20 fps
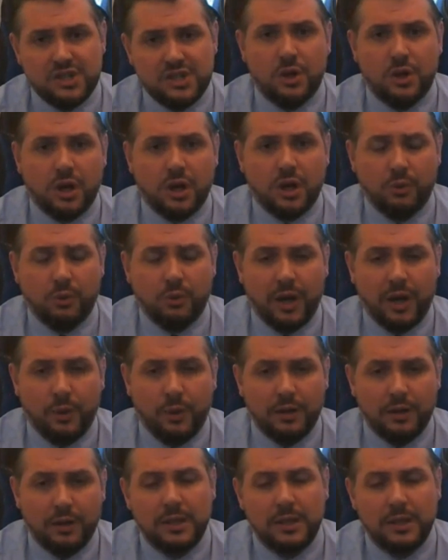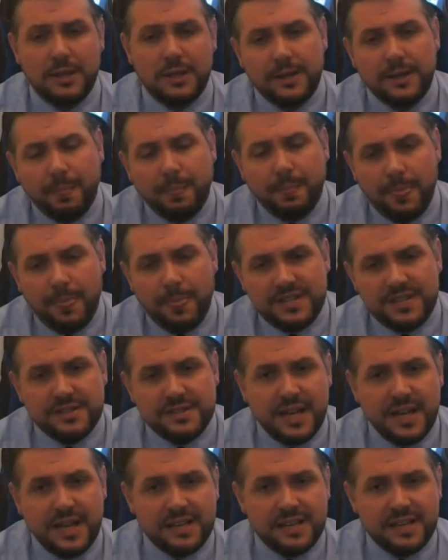by stalkerware? Well, this
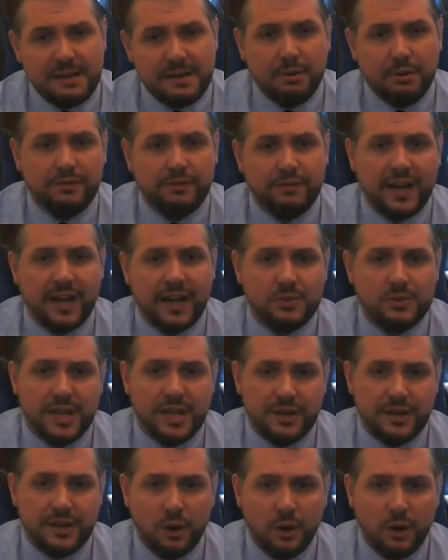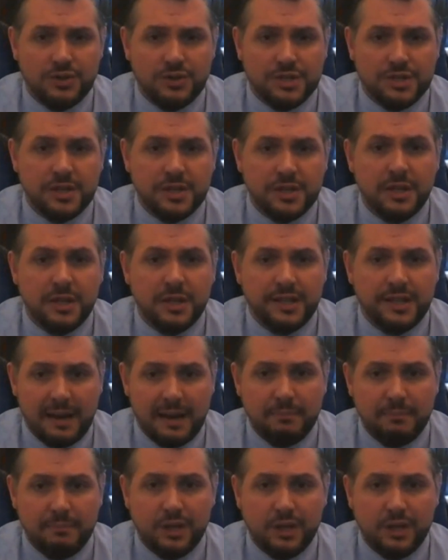is an example of how technologies
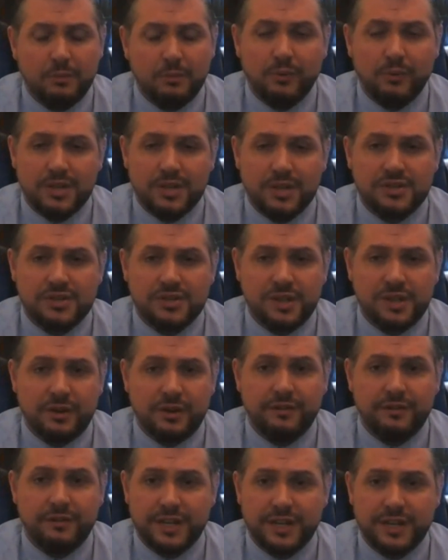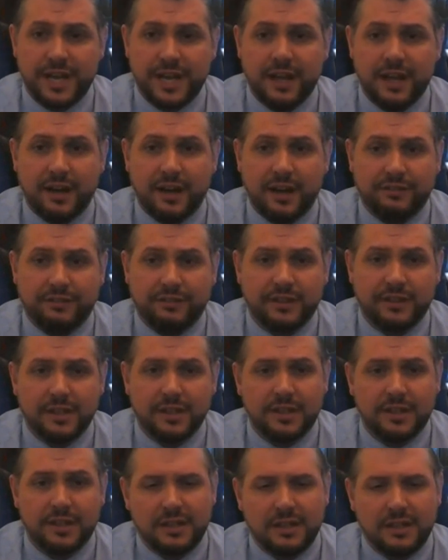can become a risk to your everyday life.
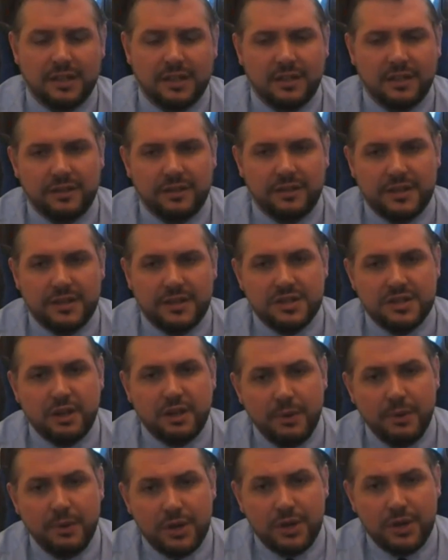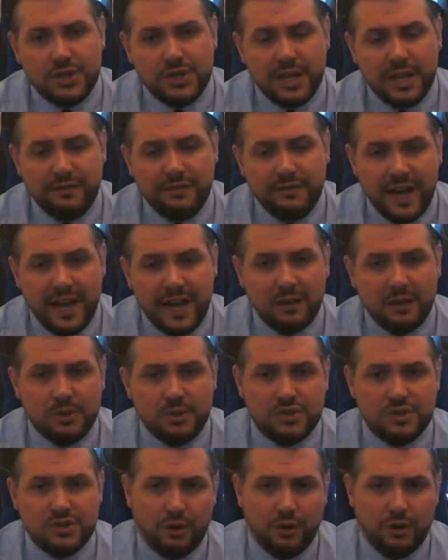This is commercially
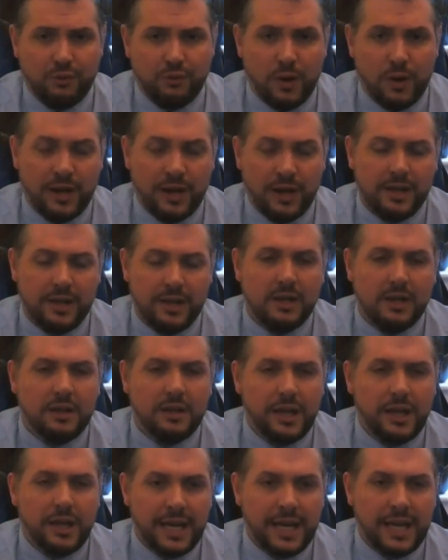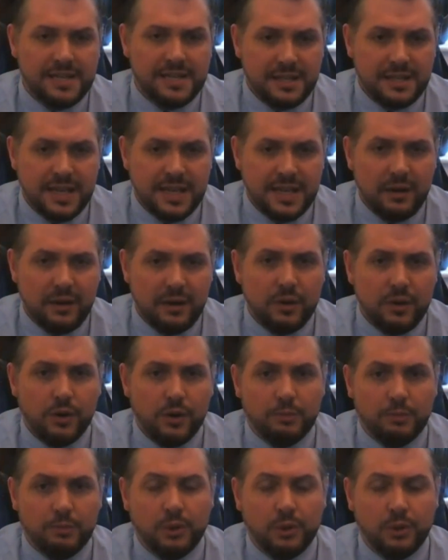available software, easily
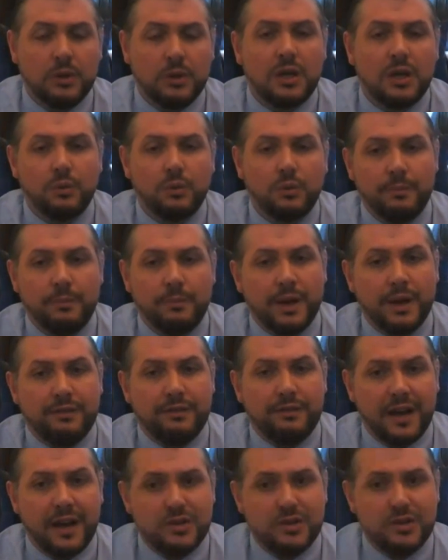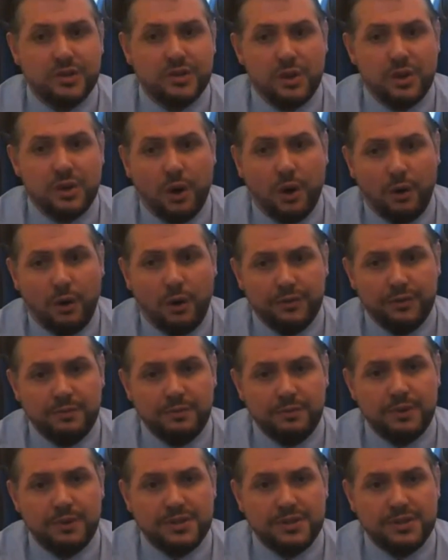downloadable, where manufacturers
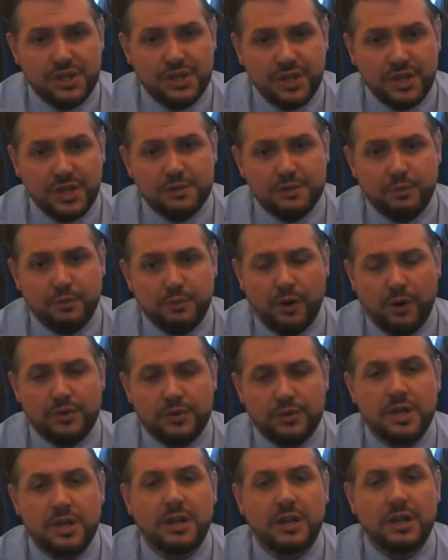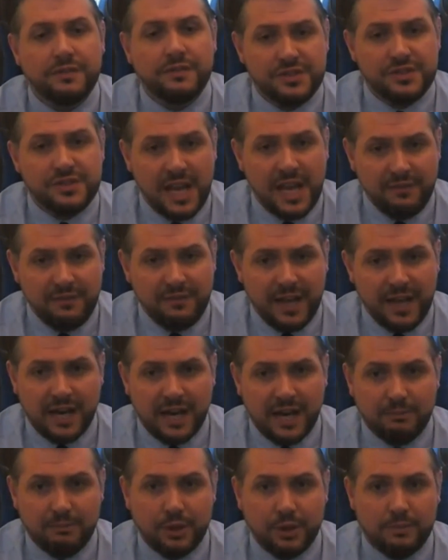often position its product for
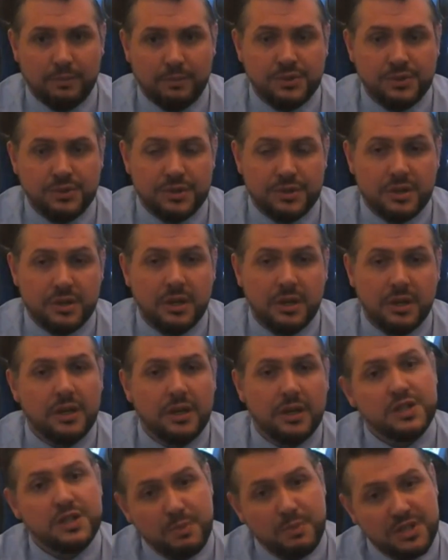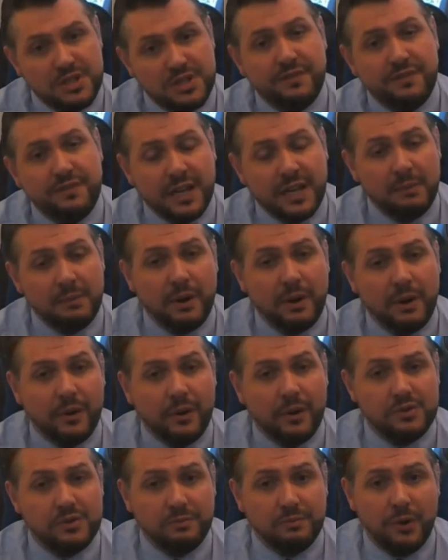safeguarding purposes, specifically
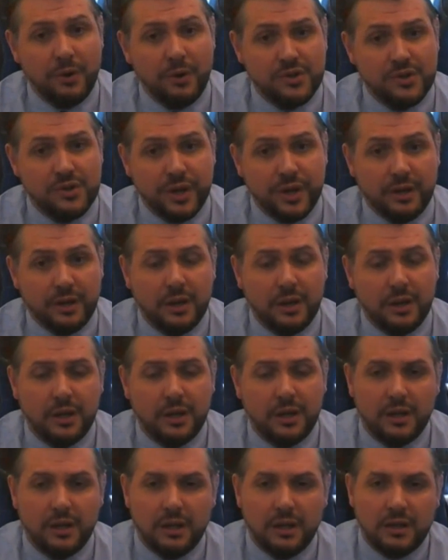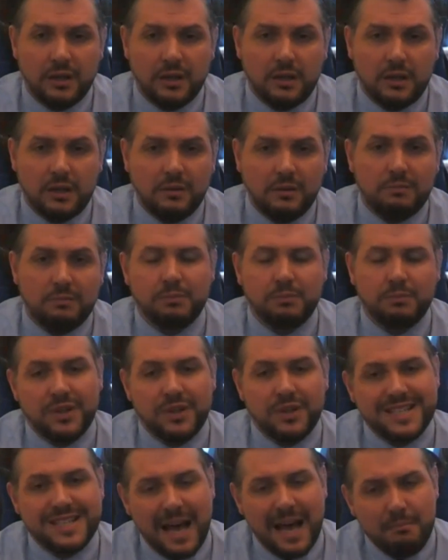parental monitoring. But
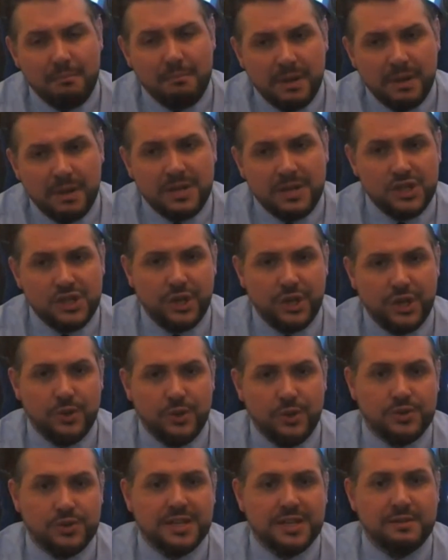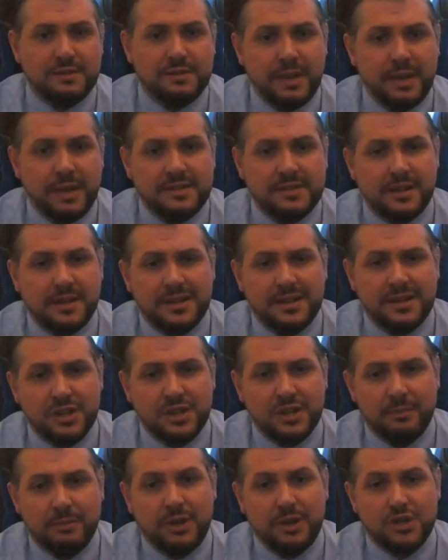this can be misused as a means to
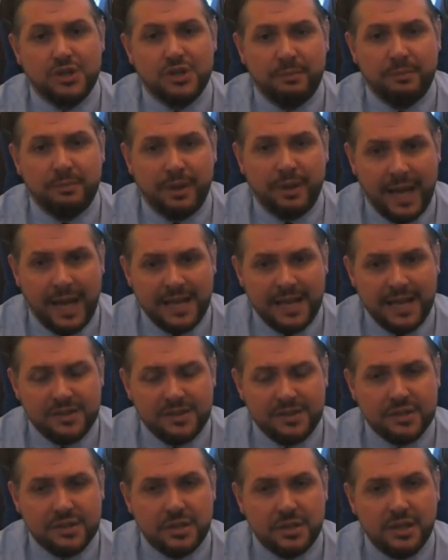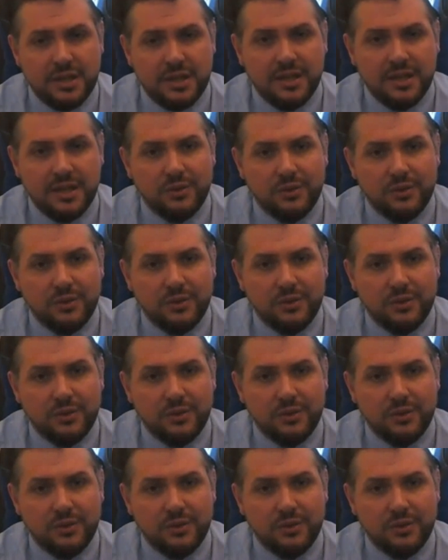determine your GPS,